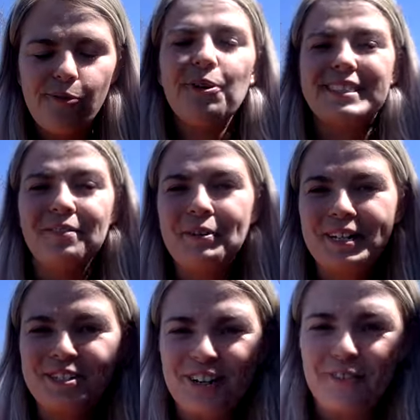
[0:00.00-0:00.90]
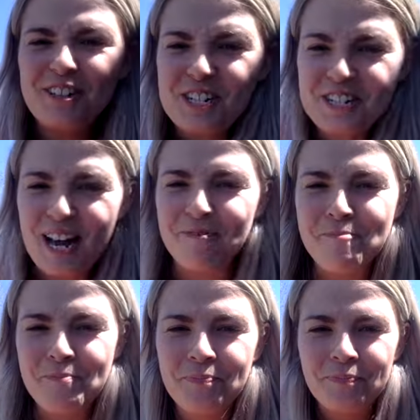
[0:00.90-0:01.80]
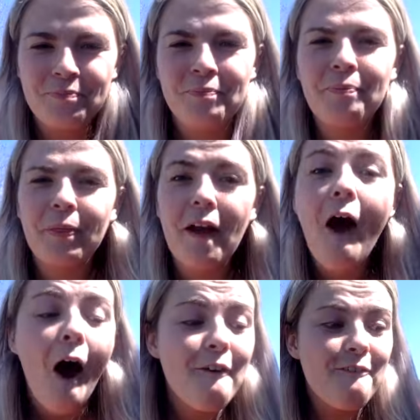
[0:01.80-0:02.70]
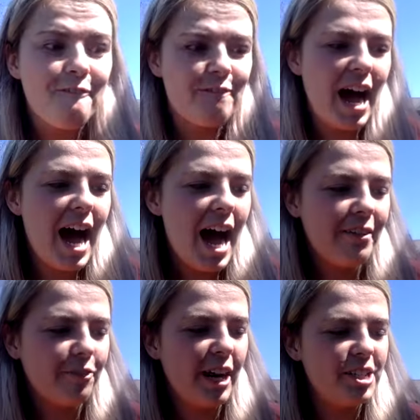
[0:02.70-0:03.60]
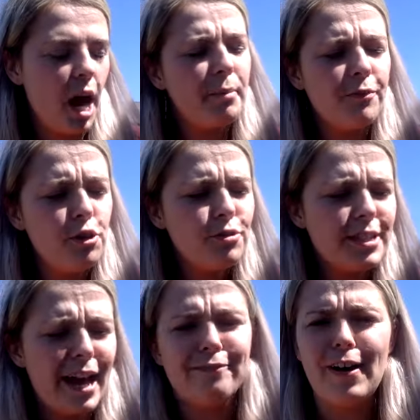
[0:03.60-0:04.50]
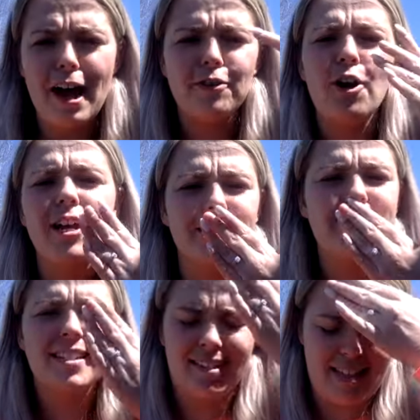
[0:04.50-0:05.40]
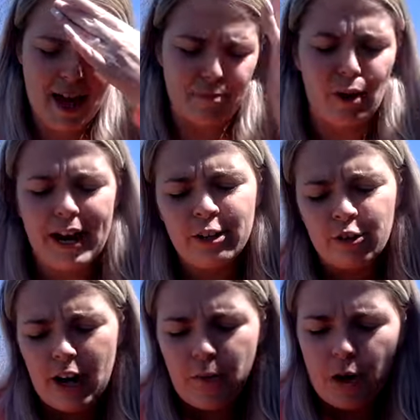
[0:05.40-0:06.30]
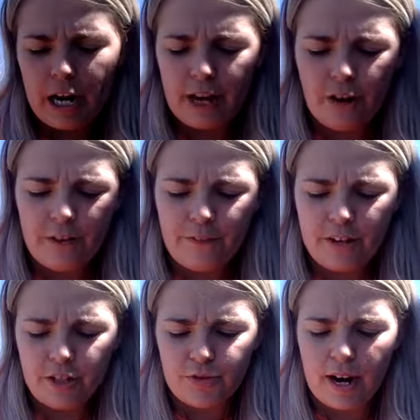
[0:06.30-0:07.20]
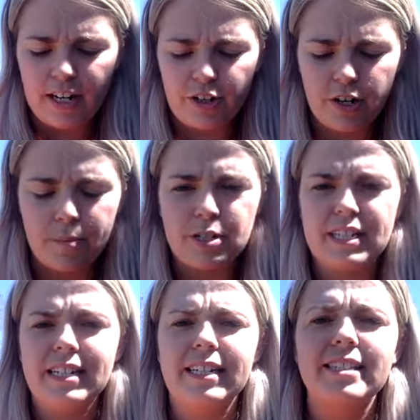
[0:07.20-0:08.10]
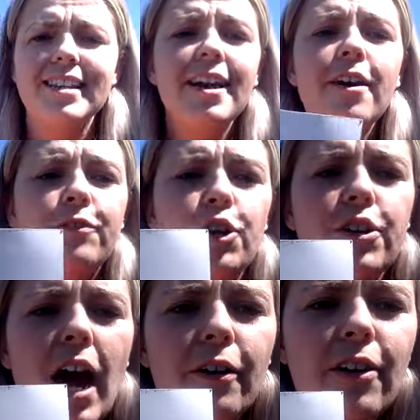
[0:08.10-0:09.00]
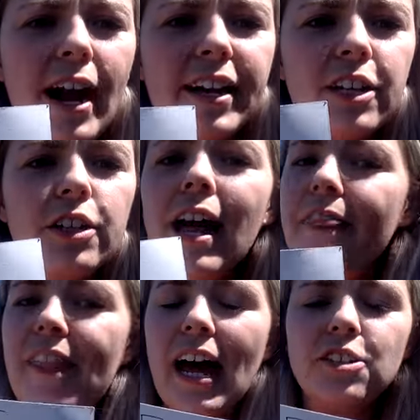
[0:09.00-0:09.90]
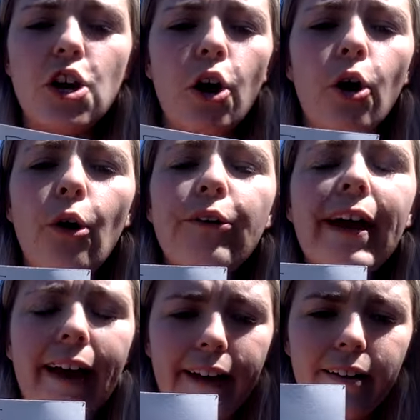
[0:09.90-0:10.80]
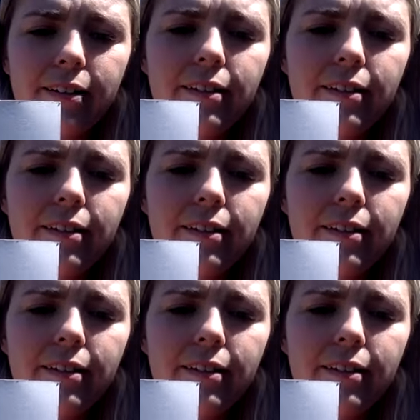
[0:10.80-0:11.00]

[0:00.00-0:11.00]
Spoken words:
What number did you get? What's your sum? 5. Great job. If you said 5, go ahead, kiss that brain. Great work. And go ahead, finish writing your number sentence. If you're not writing, that's okay.